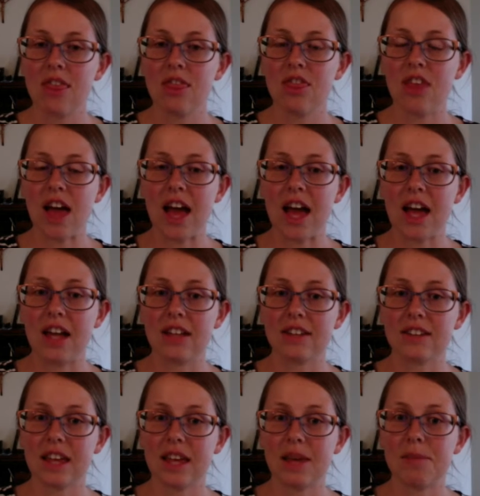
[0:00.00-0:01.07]
that
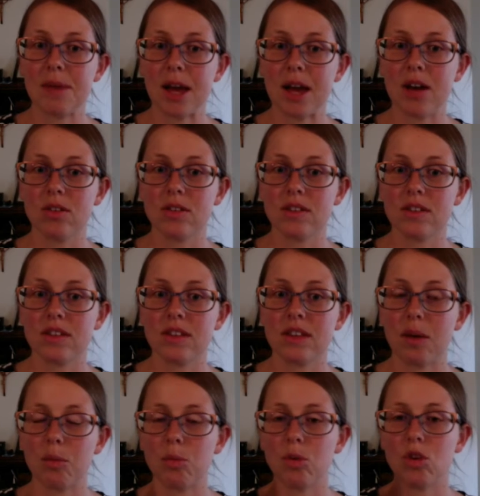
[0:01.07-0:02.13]
came out
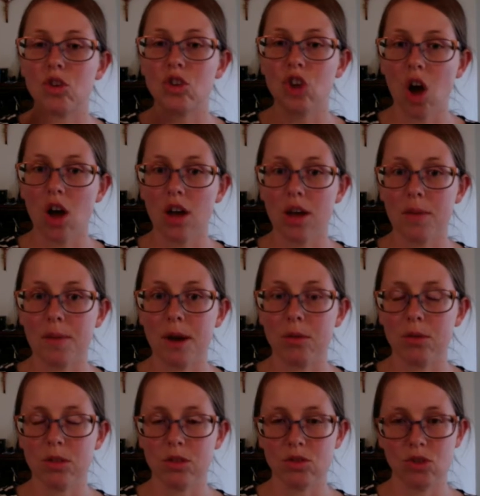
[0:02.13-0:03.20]
that would not come out
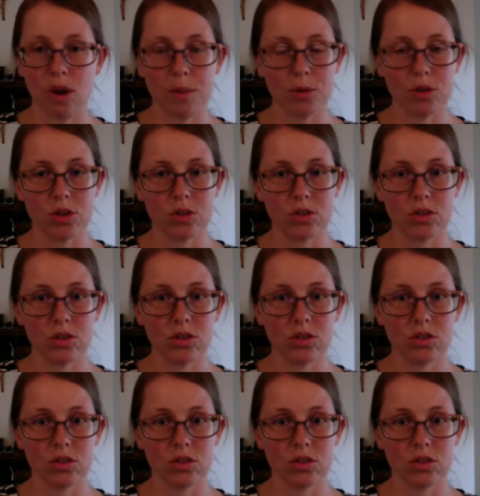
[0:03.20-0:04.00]
with the drop reducer.